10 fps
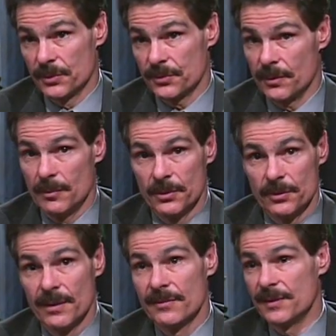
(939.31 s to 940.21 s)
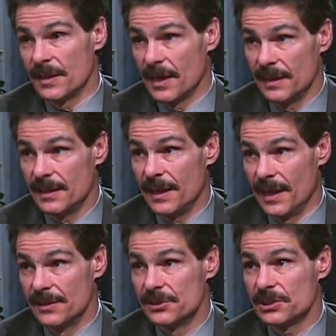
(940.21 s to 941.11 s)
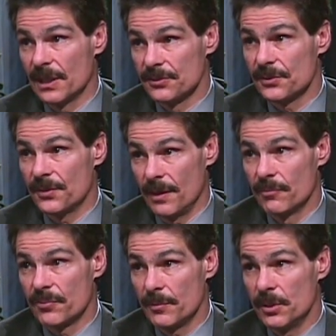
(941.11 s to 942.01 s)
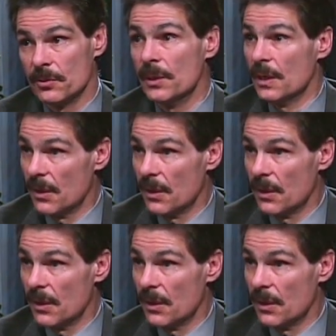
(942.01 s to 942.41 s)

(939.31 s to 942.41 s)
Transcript: So I'm going to do everything I can to shelter them from you.